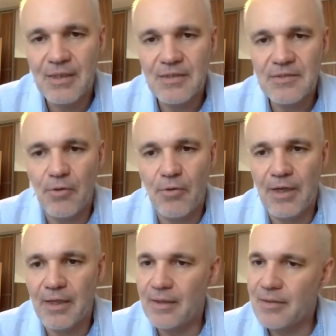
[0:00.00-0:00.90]
So
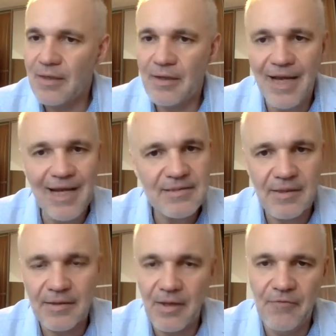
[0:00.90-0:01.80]
there are
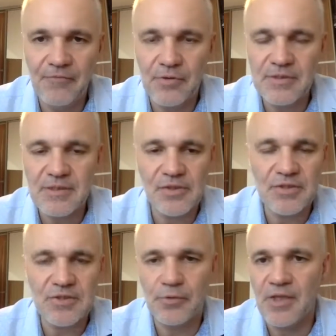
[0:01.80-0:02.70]
excellent efforts such
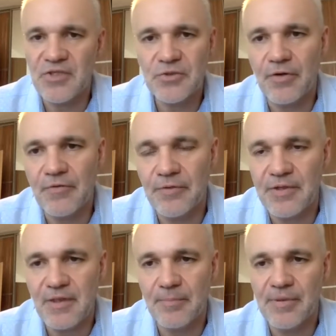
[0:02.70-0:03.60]
as Skoda Story, for
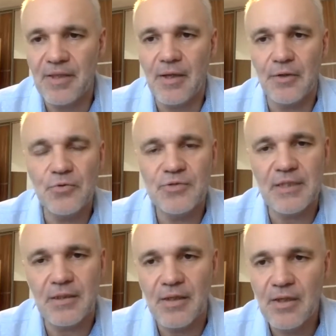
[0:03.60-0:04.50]
example, that are
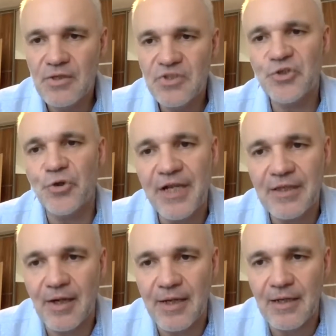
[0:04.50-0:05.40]
using
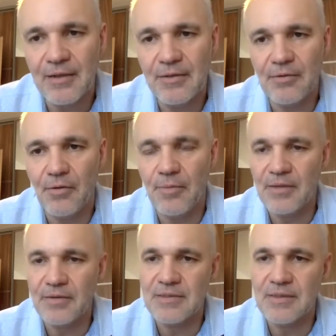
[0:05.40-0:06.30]
storytelling, you know,
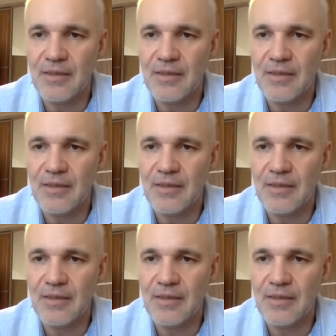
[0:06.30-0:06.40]
because